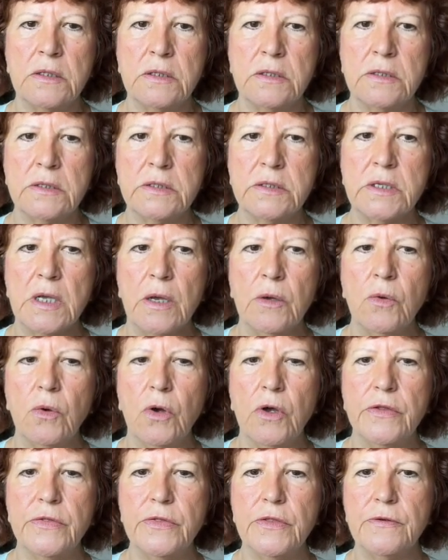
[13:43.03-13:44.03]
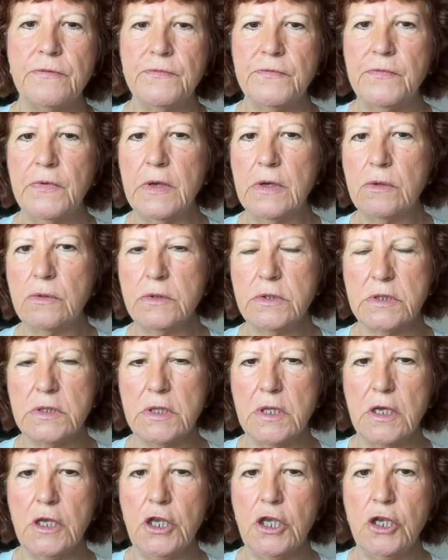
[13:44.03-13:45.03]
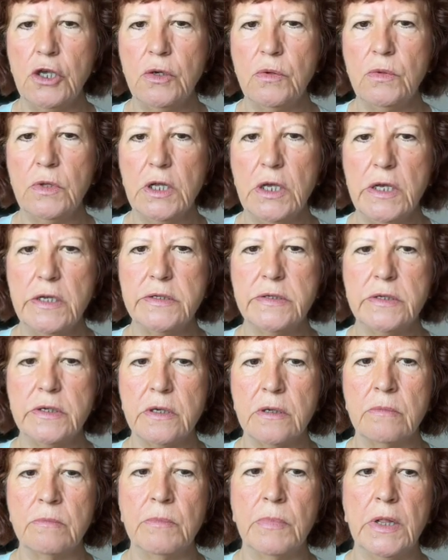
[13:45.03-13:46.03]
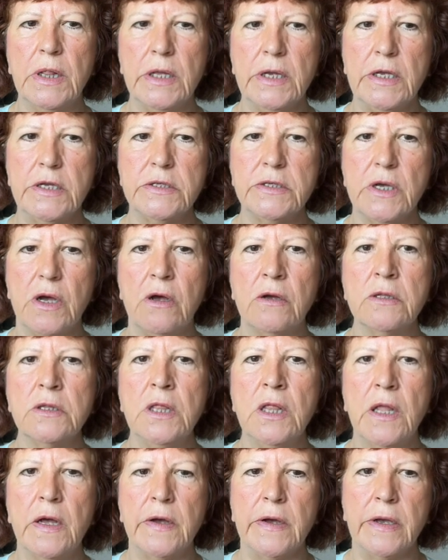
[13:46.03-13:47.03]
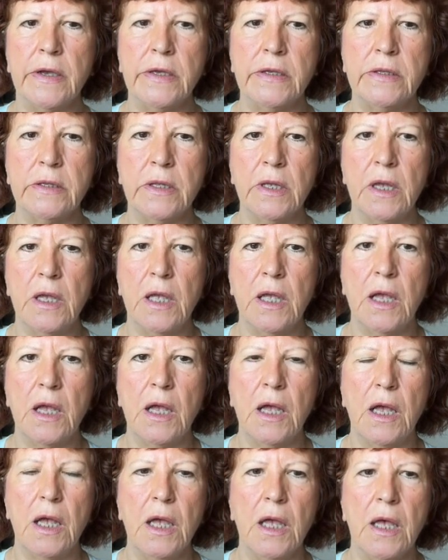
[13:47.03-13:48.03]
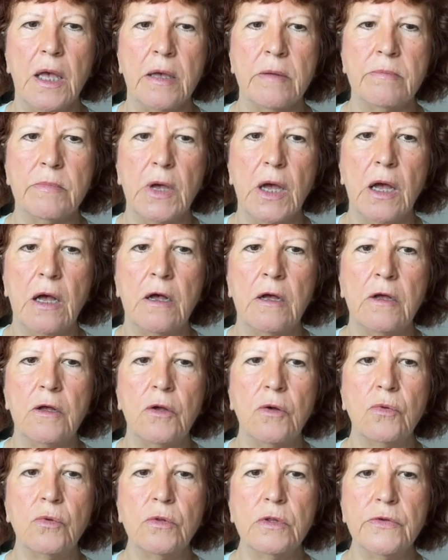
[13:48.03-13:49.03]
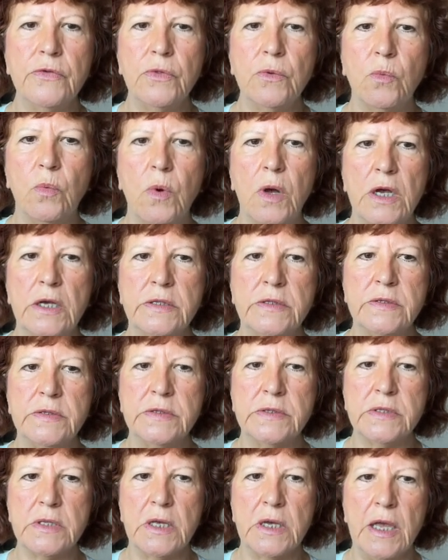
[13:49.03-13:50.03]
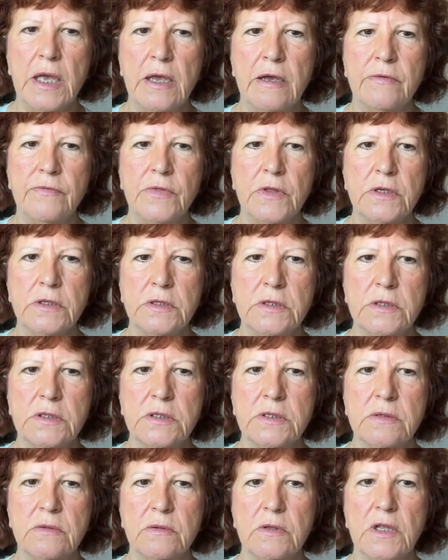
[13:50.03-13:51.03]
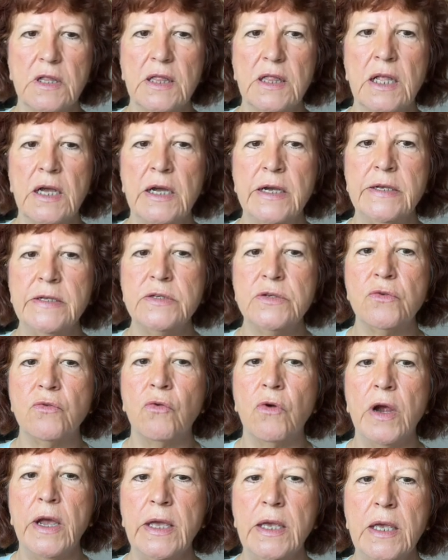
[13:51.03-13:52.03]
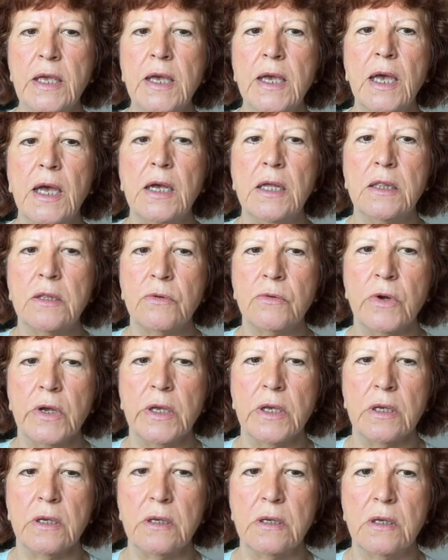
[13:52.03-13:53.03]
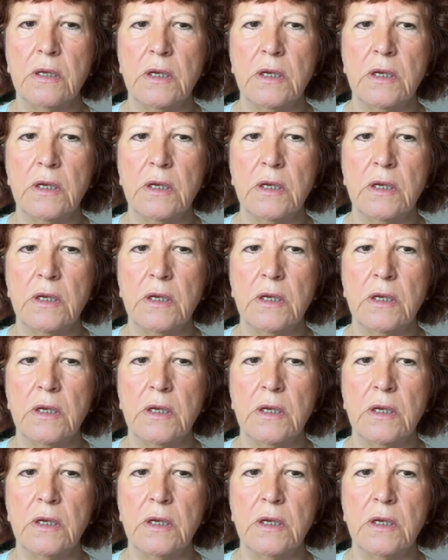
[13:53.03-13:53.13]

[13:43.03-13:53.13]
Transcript: So the fields that you need to complete online are all of the ones that have this light grey colouring.